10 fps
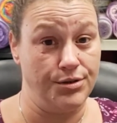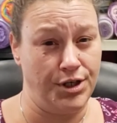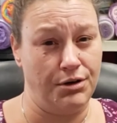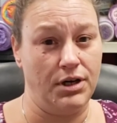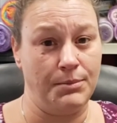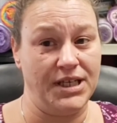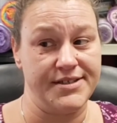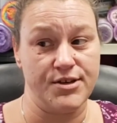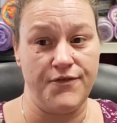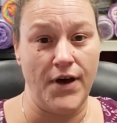You know what I mean?
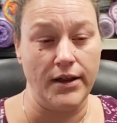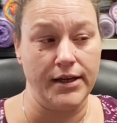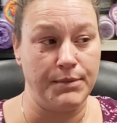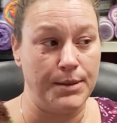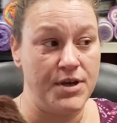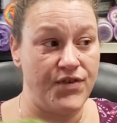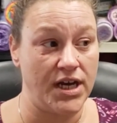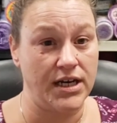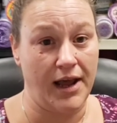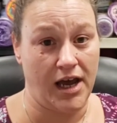So I felt like maybe if I
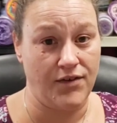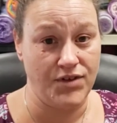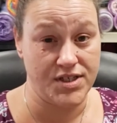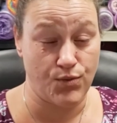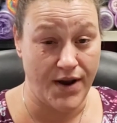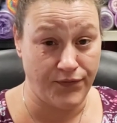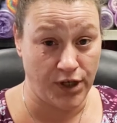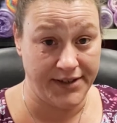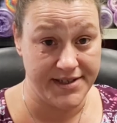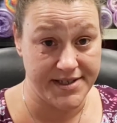didn't have this
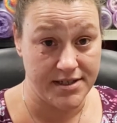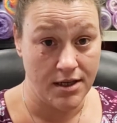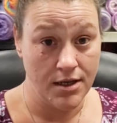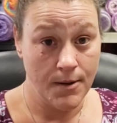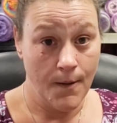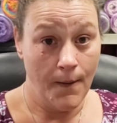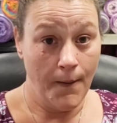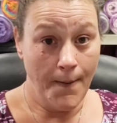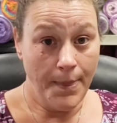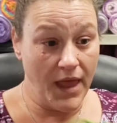reference
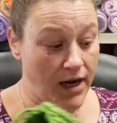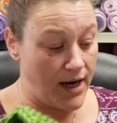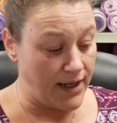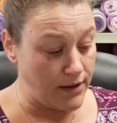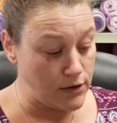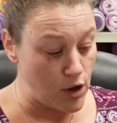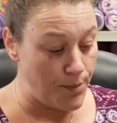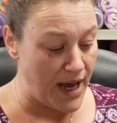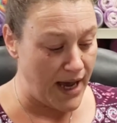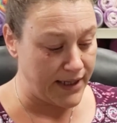and I didn't go
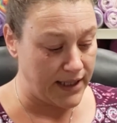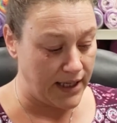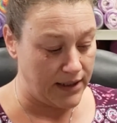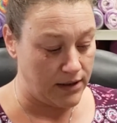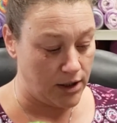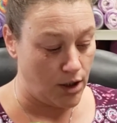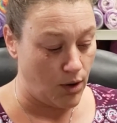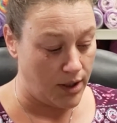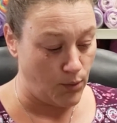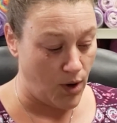back and, you know,
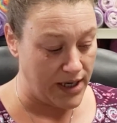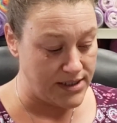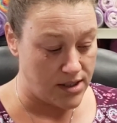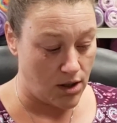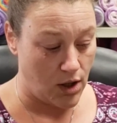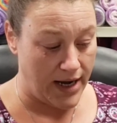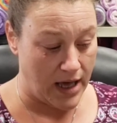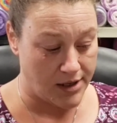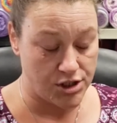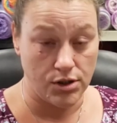unwind it all and
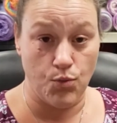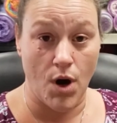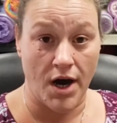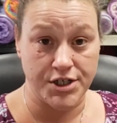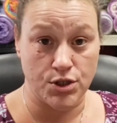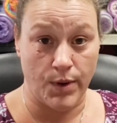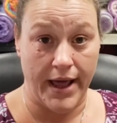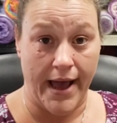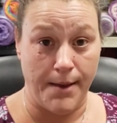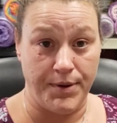actually watched what
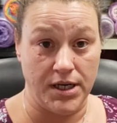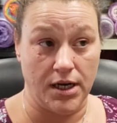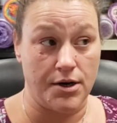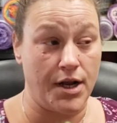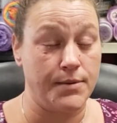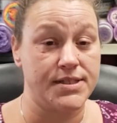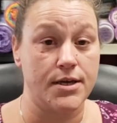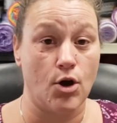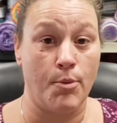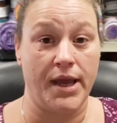happened here, and I was like,
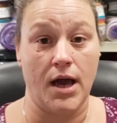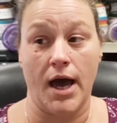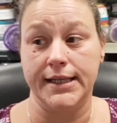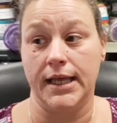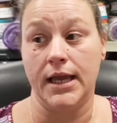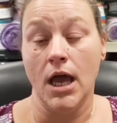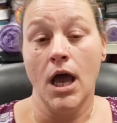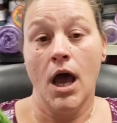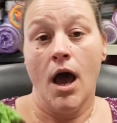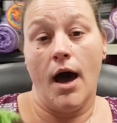oh my God, like
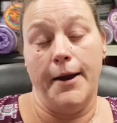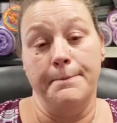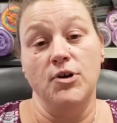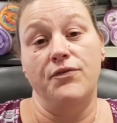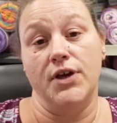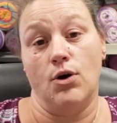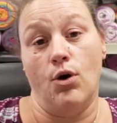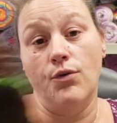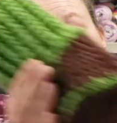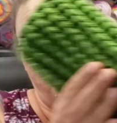I'm moving
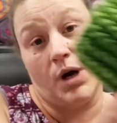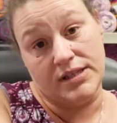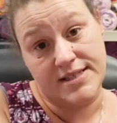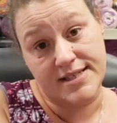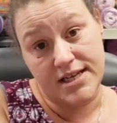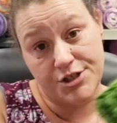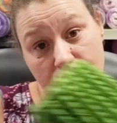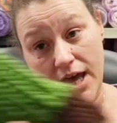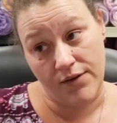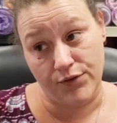over one stitch
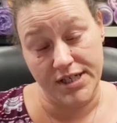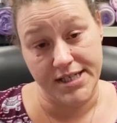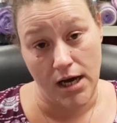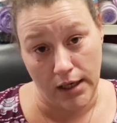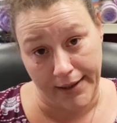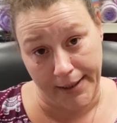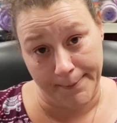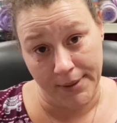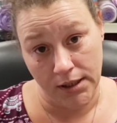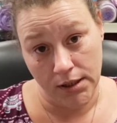every time.